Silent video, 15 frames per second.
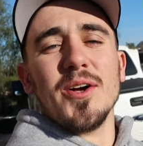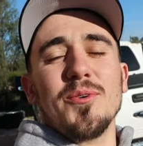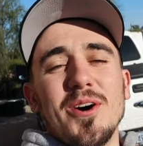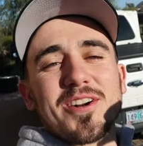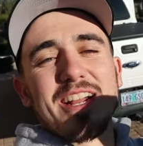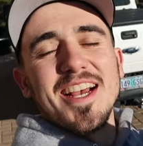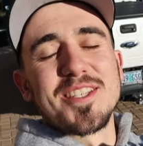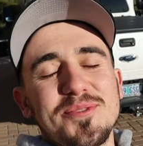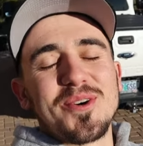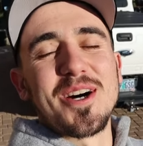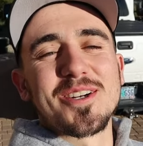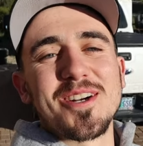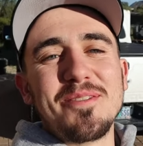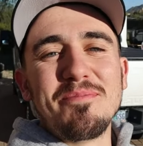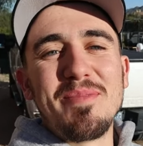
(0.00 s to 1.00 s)
Well guys,
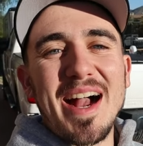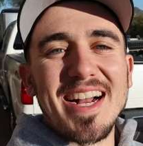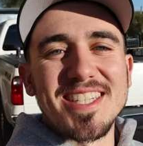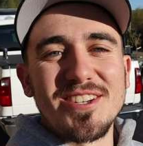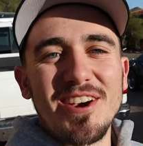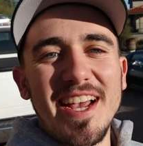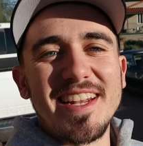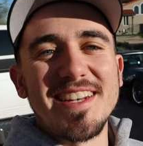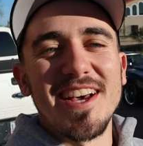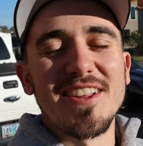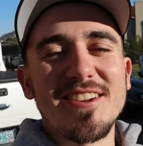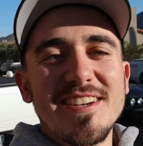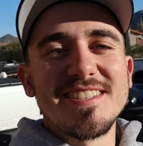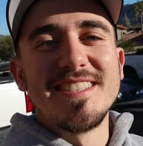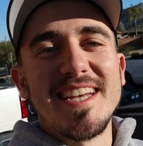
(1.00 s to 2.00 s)
welcome back to
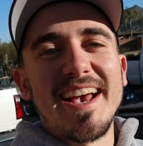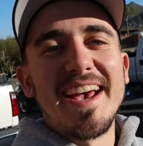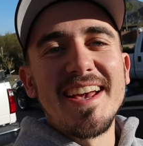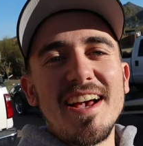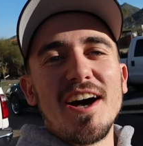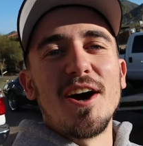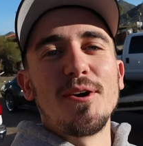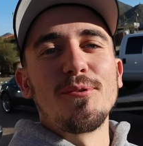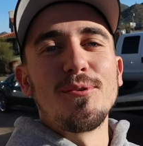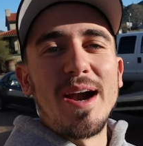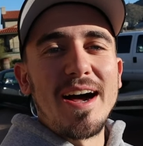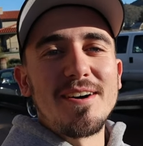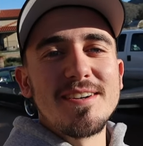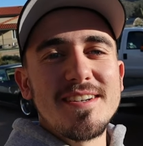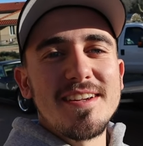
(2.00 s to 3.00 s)
another day
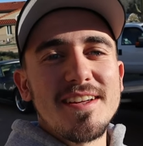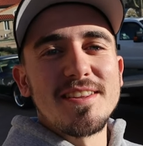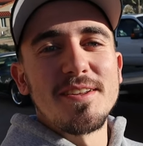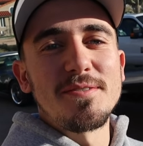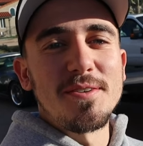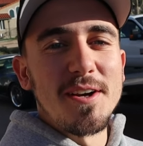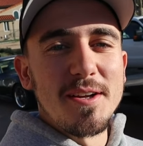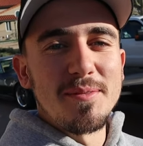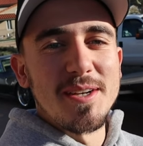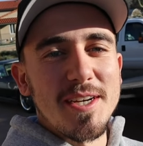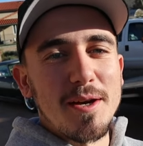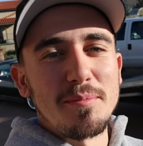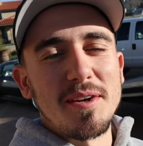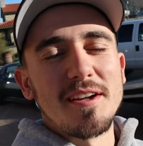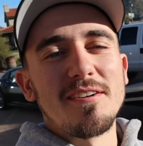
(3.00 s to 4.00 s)
around the Freedom &
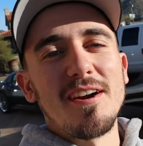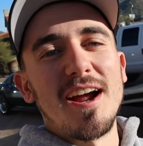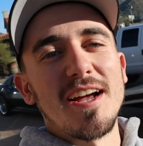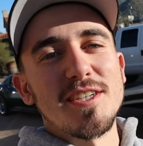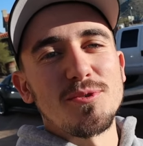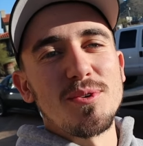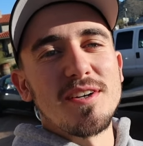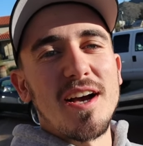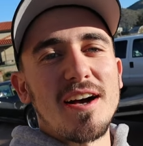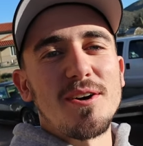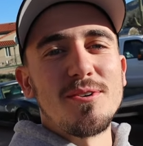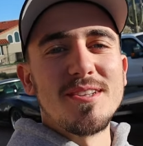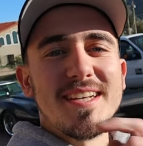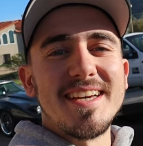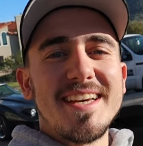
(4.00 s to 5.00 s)
Company garage. We're not
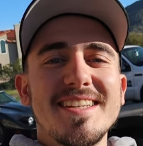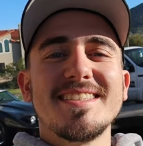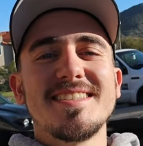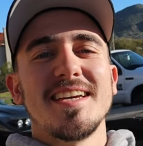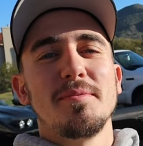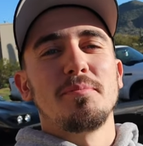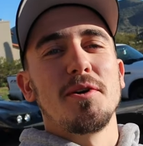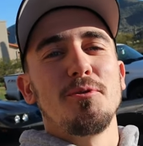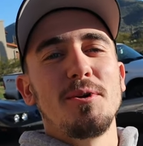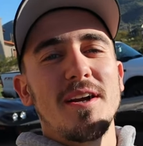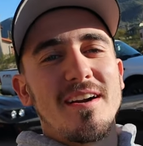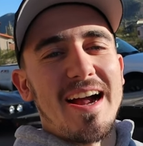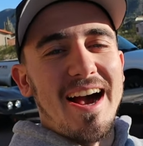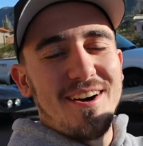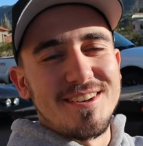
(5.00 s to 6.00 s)
only inside, but
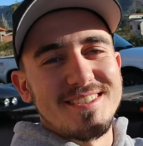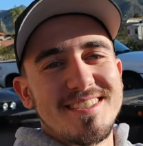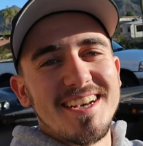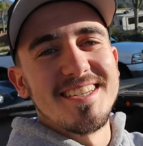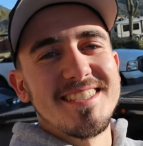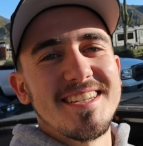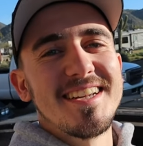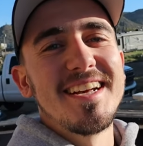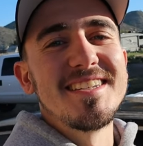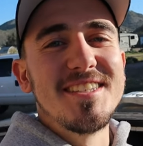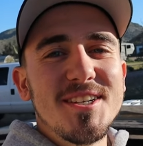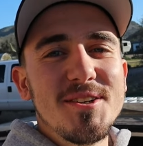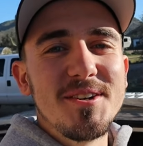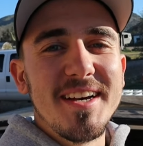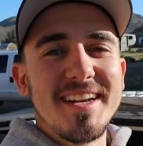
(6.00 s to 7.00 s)
we are outside today too.